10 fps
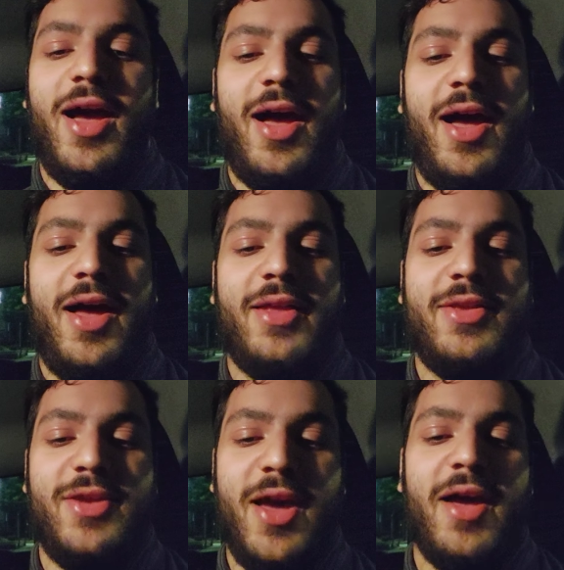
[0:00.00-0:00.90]
And
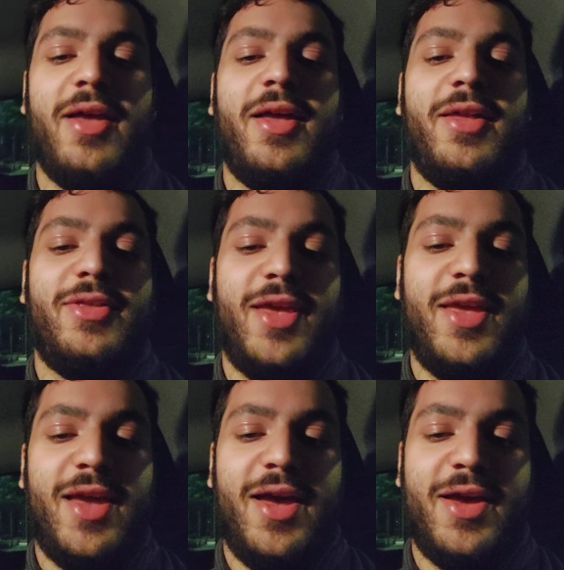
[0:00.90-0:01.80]
yeah, take
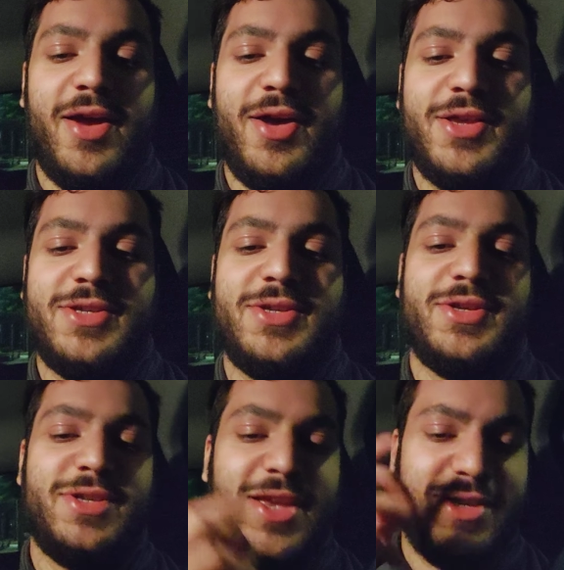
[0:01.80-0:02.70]
care, guys.
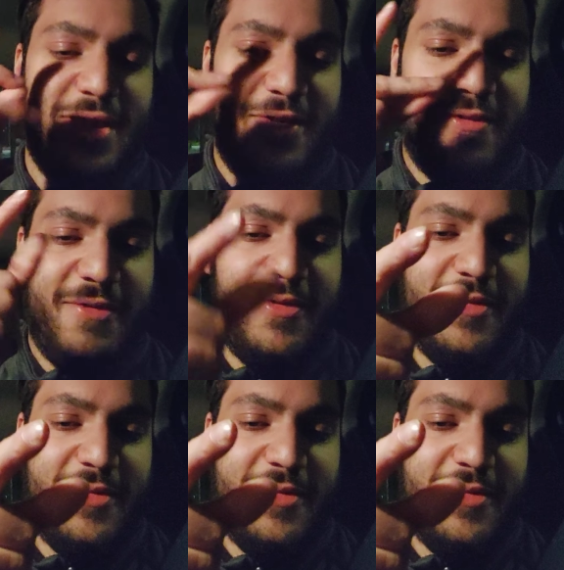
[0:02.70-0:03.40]
Stay safe.